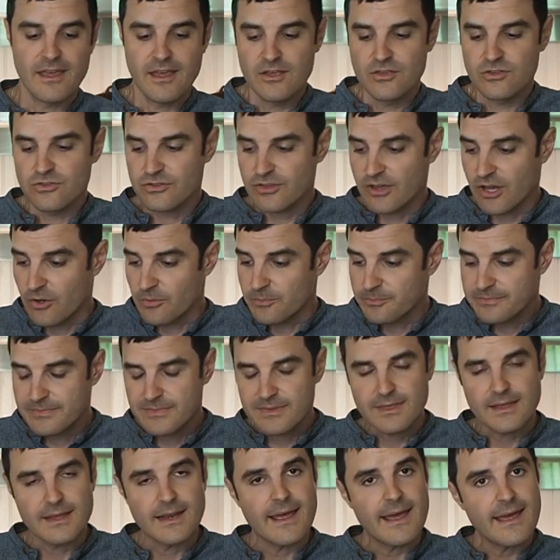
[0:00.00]
So
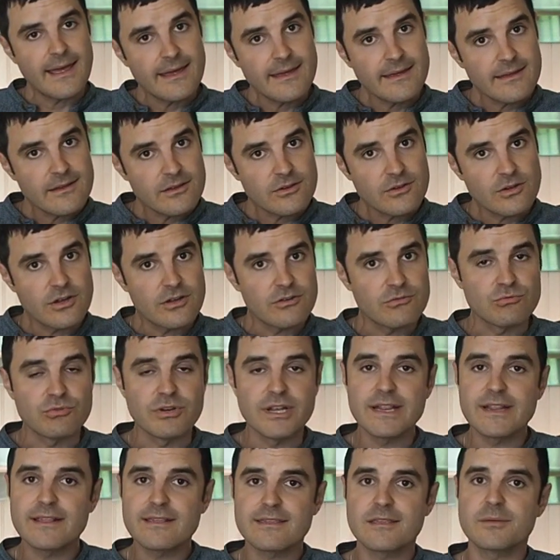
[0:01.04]
today,
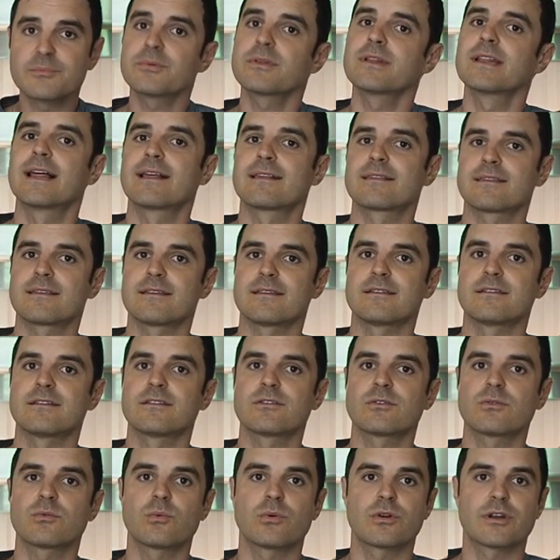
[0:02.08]
really simple
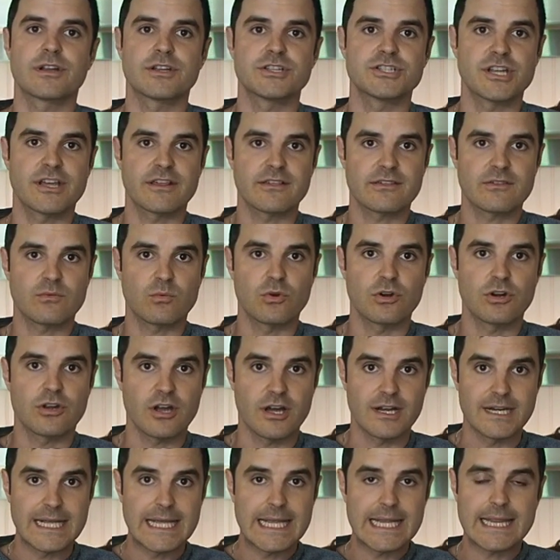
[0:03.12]
lesson, we're gonna just work
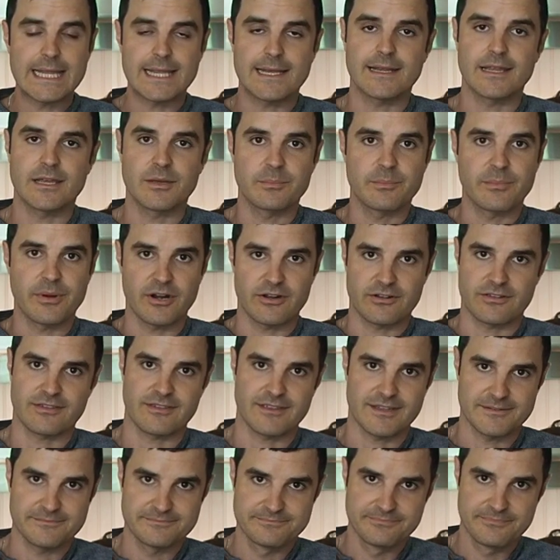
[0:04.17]
on cleaning
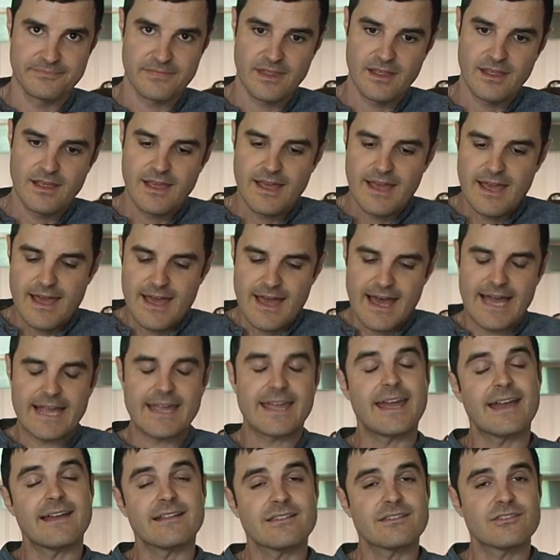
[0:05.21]
parsley. I
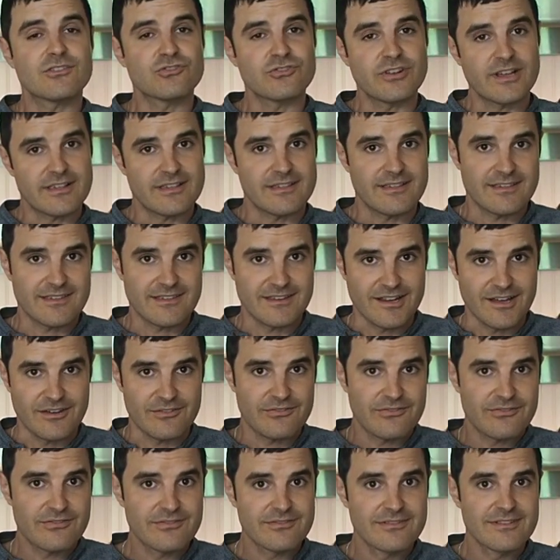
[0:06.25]
can't stress this
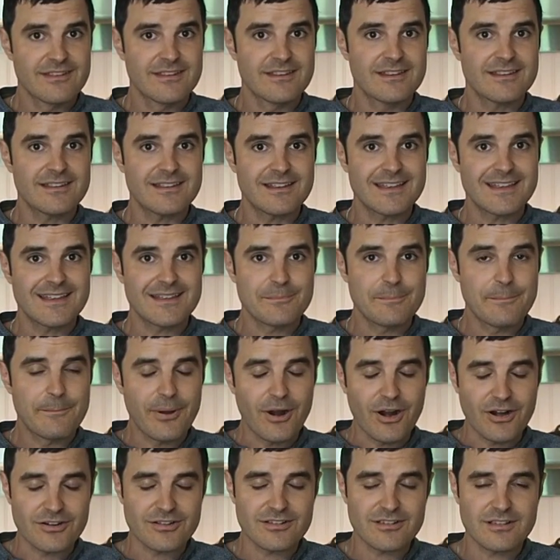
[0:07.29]
enough.
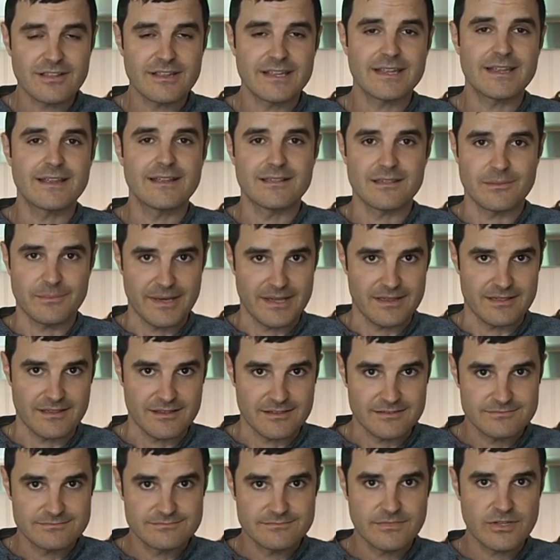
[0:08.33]
Parsley is
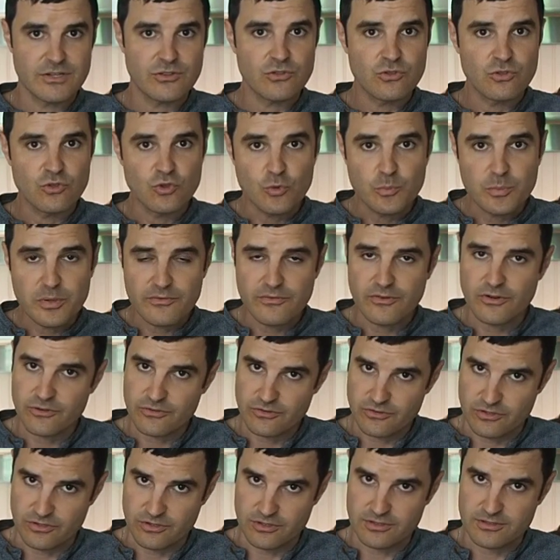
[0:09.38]
amazing. Super
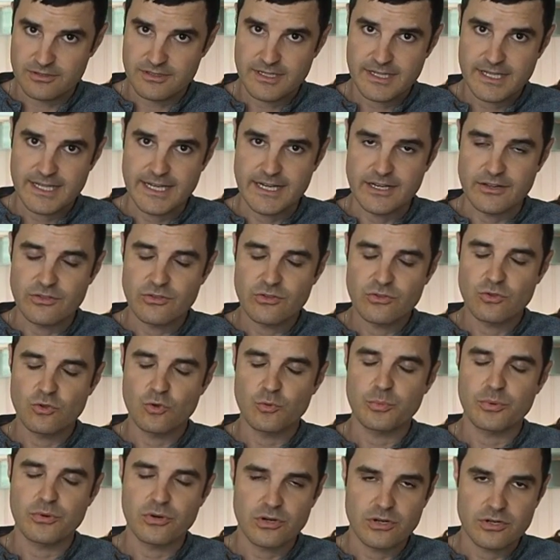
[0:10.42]
versatile, it is
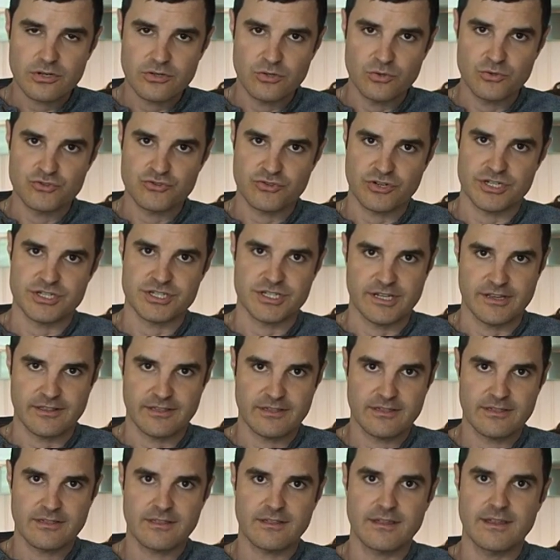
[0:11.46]
super
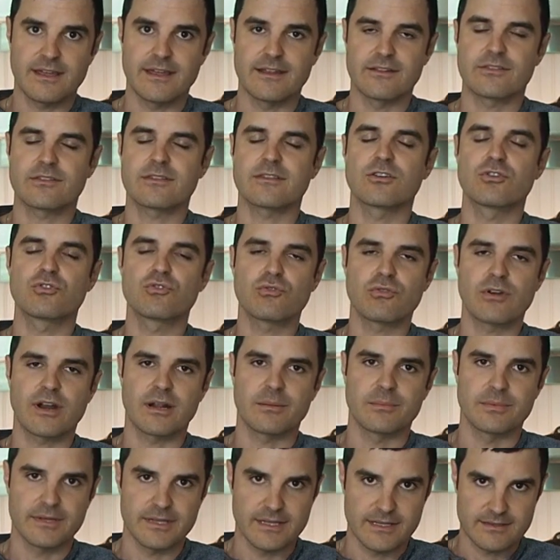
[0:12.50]
nutritious, it's
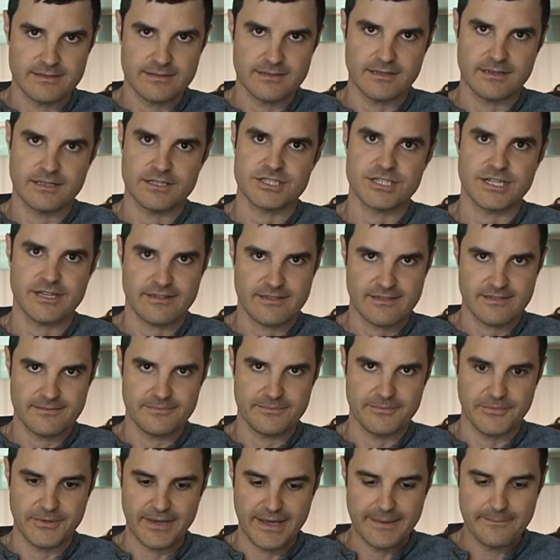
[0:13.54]
incredibly delicious,
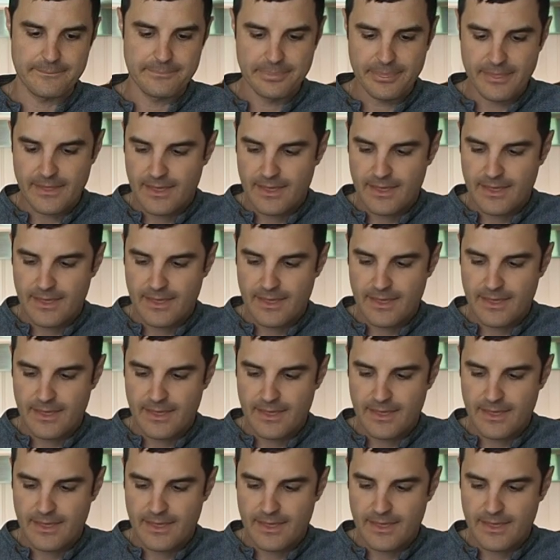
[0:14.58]
okay?